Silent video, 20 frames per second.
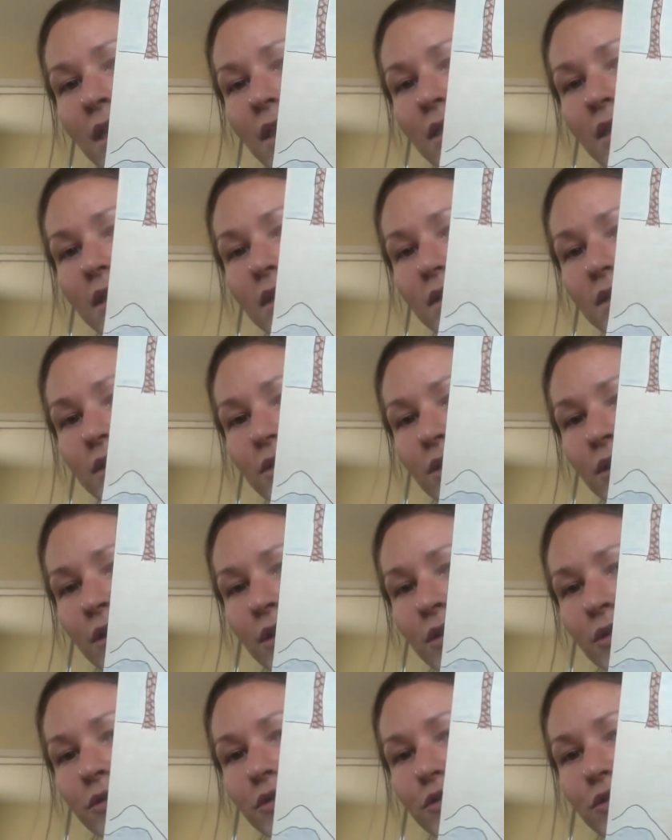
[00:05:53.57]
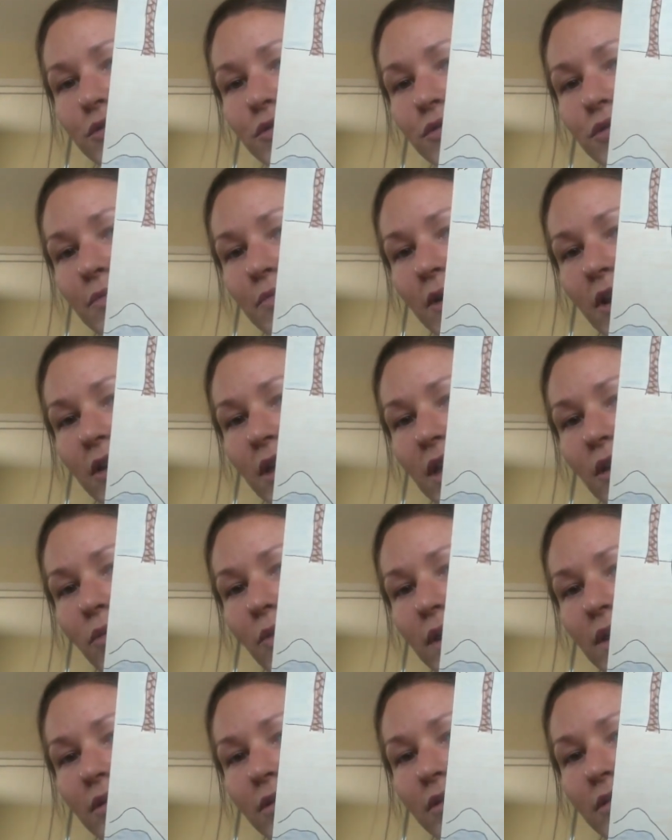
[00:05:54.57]
these dune buggy
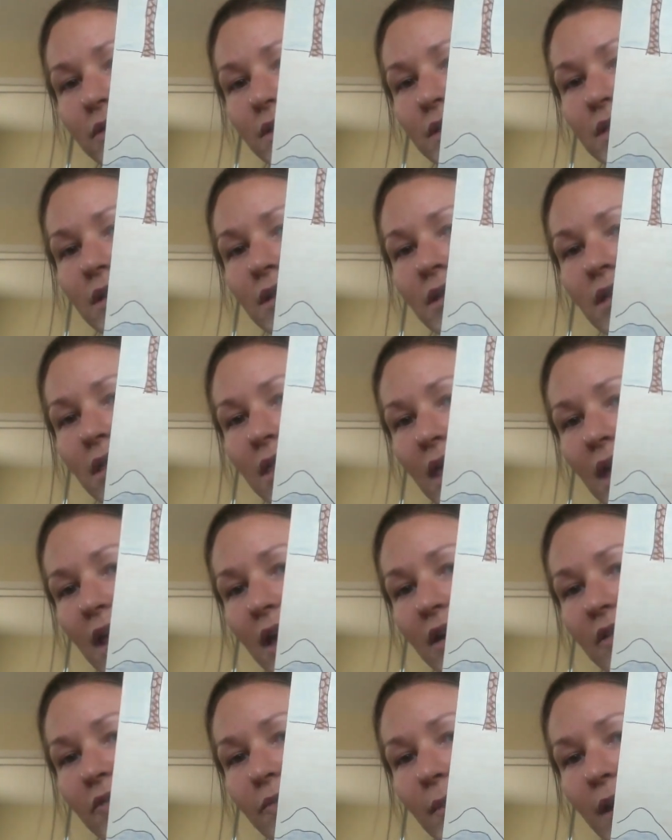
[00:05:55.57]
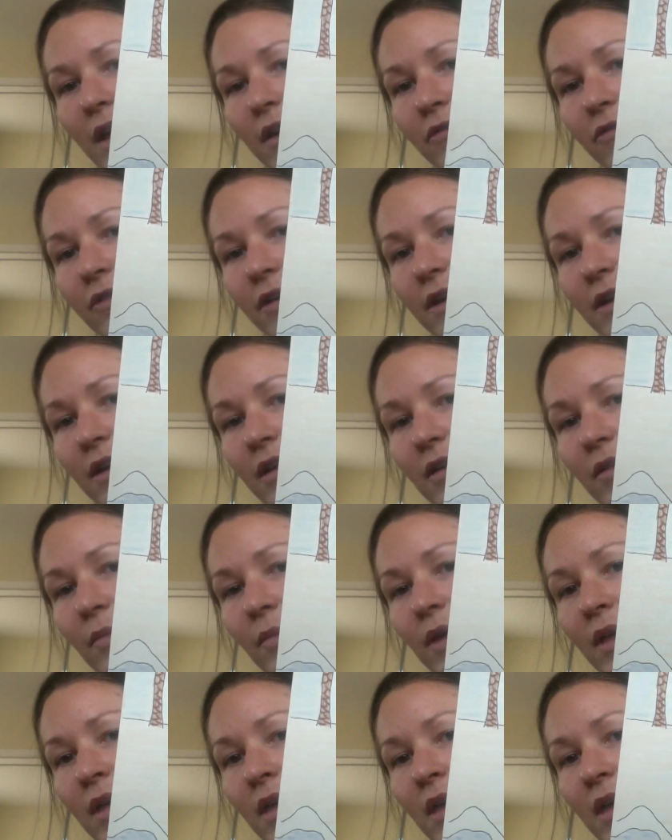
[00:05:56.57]
wheels that I've made for
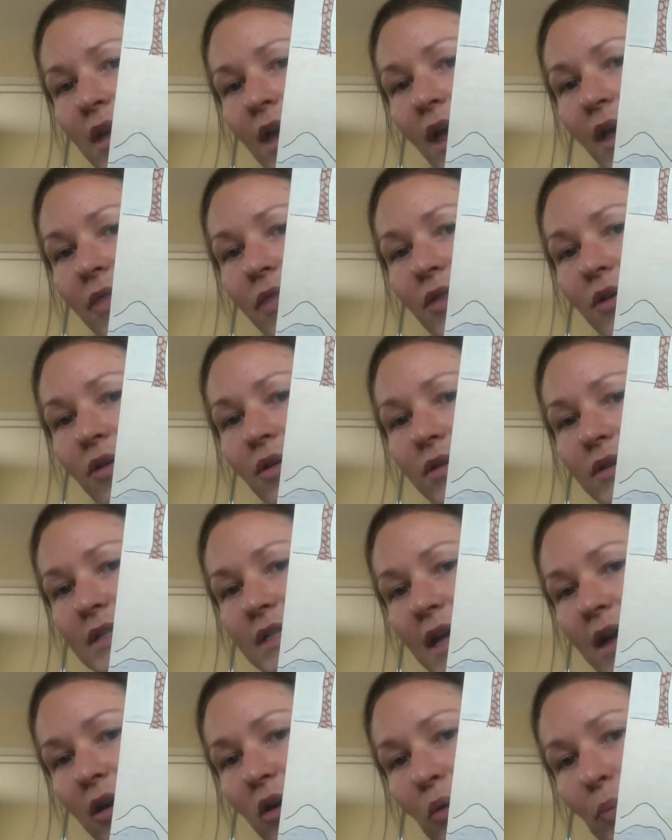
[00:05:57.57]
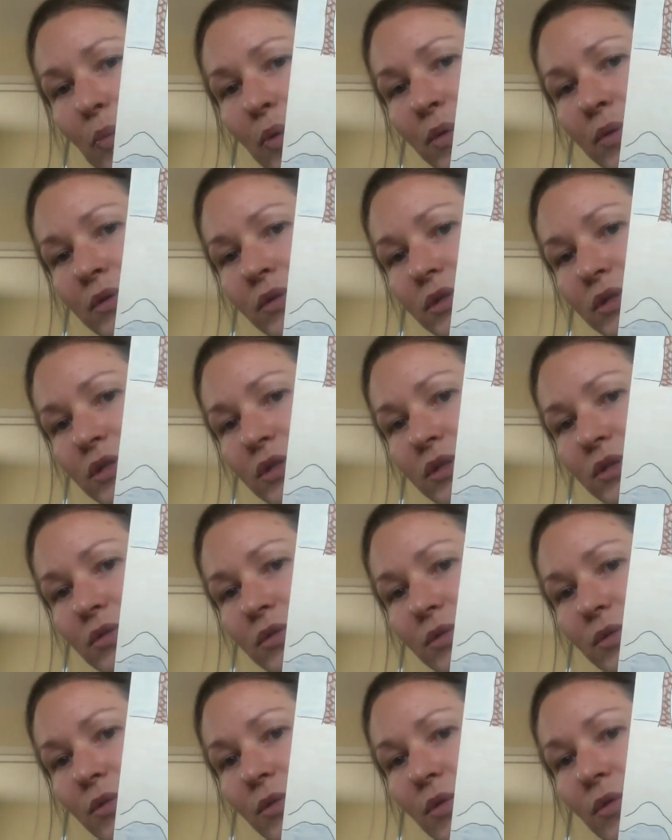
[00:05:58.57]
him, and those help
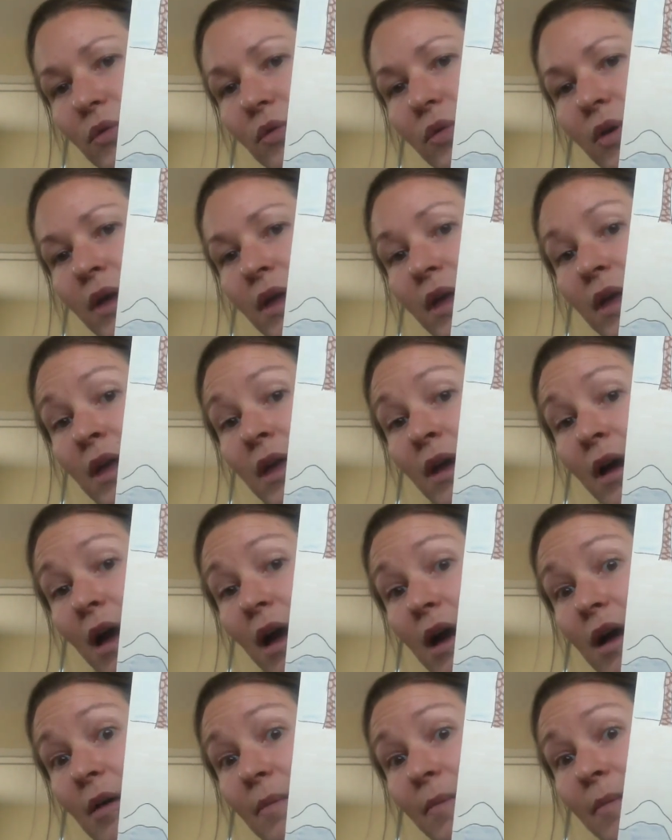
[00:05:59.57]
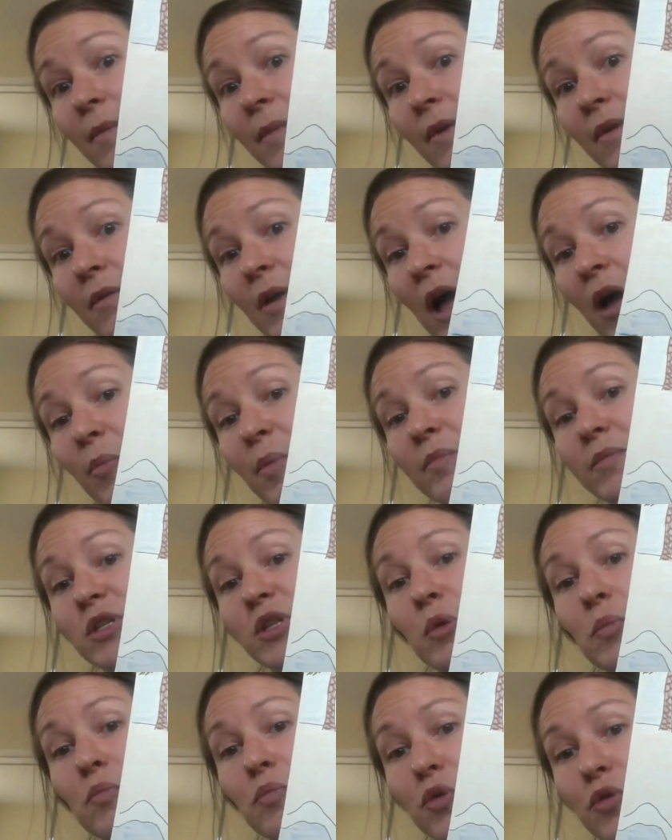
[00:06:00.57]
him
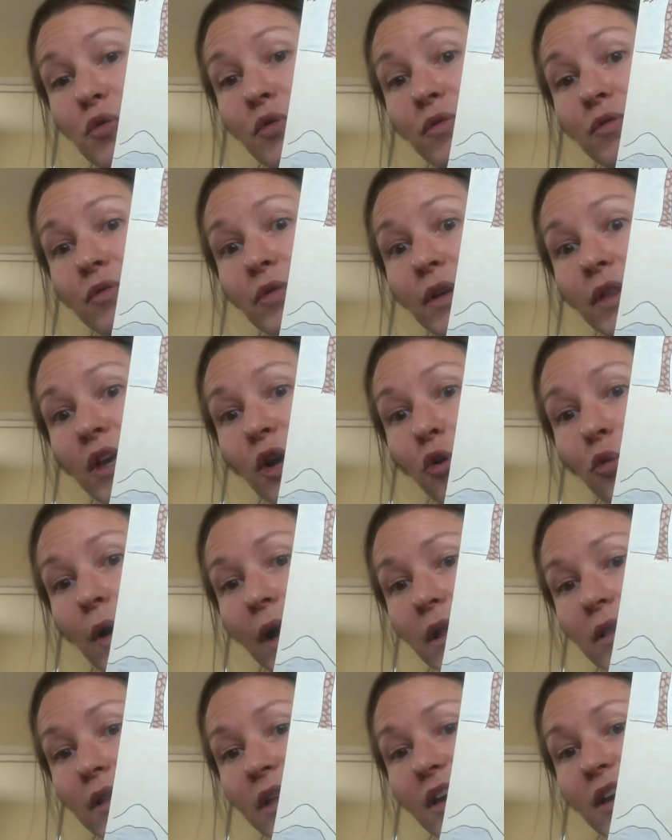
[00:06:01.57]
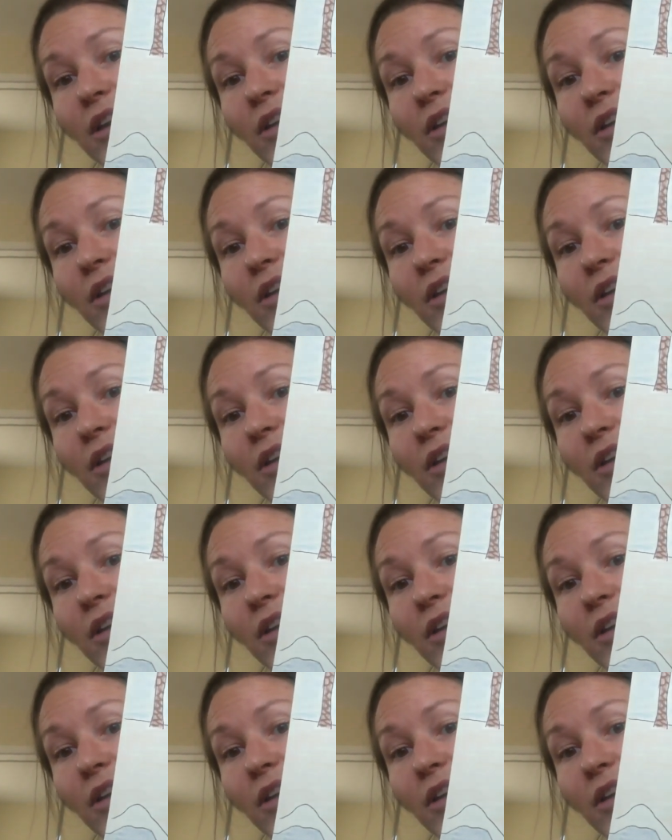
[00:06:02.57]
to move really quickly